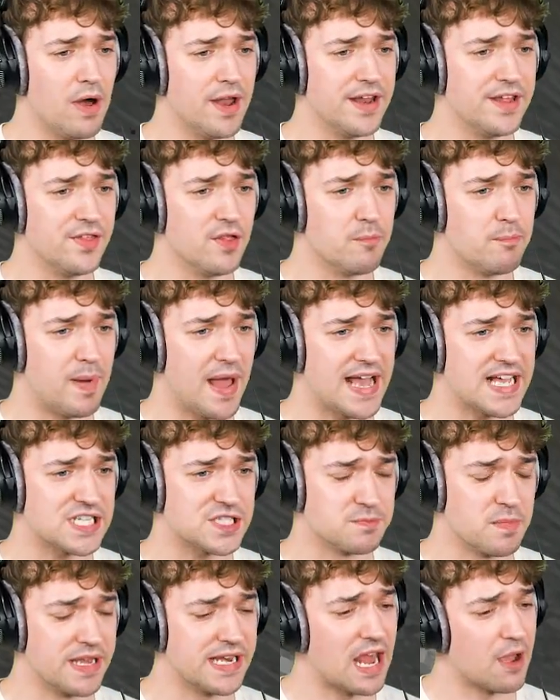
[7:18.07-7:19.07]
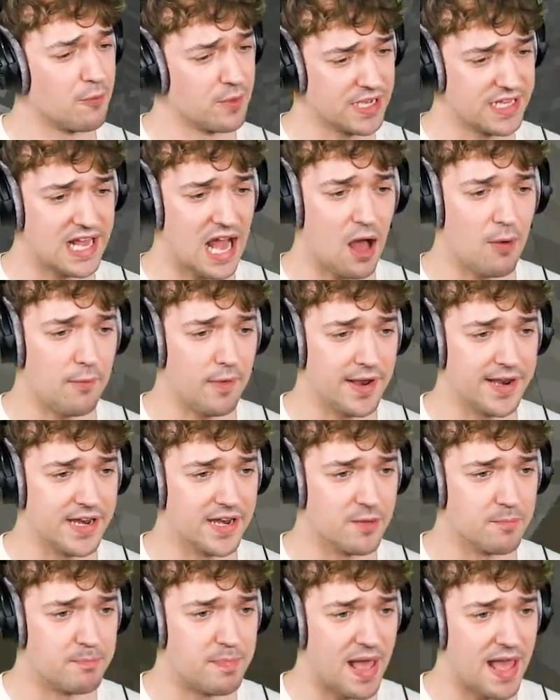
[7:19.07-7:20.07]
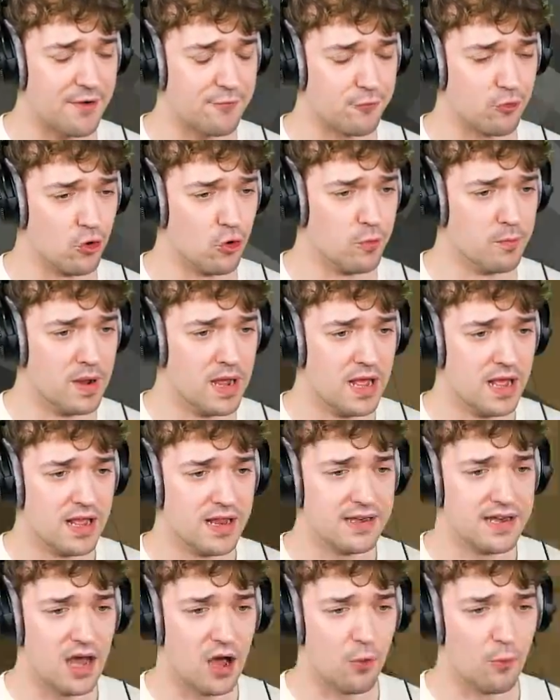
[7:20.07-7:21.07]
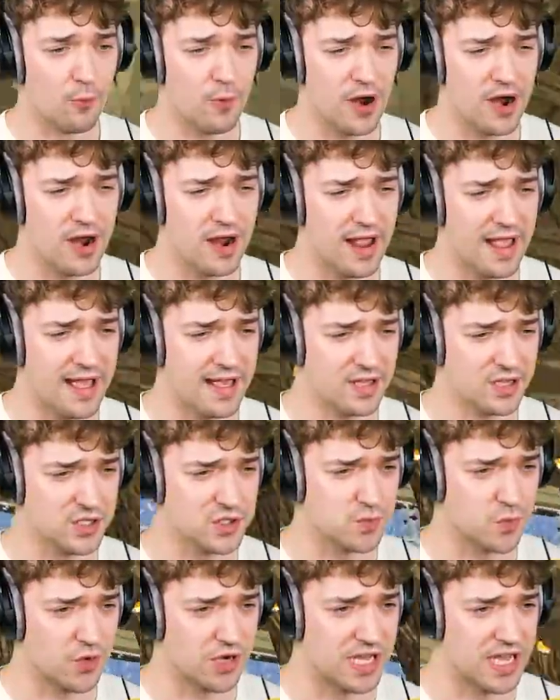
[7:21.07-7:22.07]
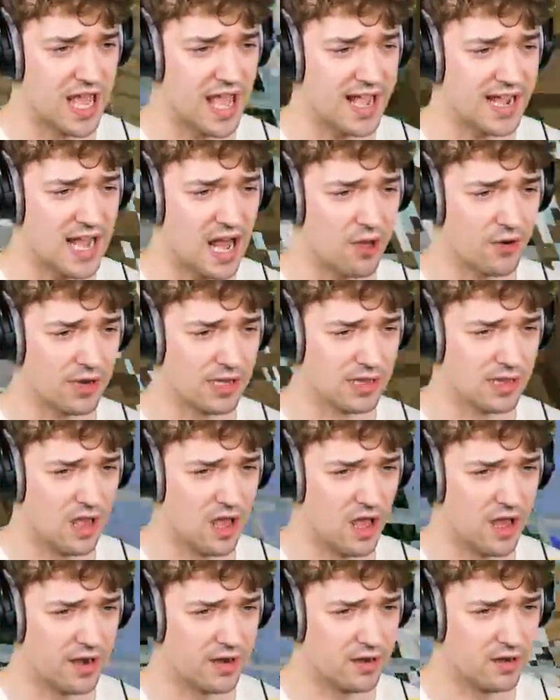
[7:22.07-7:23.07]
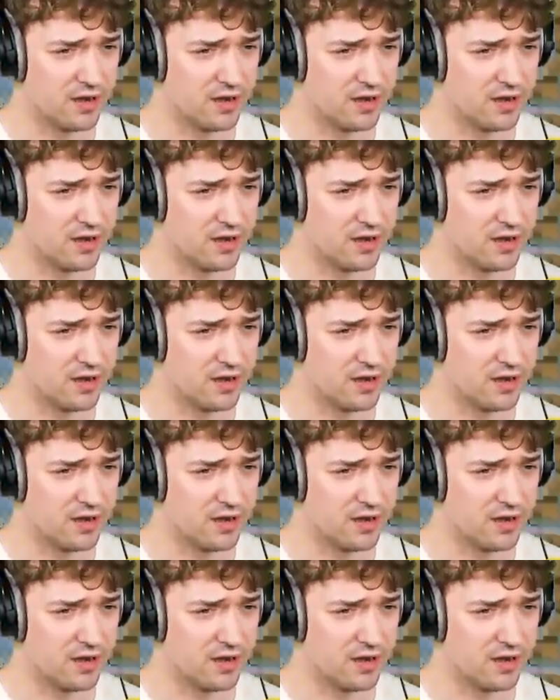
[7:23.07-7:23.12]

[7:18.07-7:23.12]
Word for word: one in the basement and we got one in the bedroom. Now where else would he hang out a lot?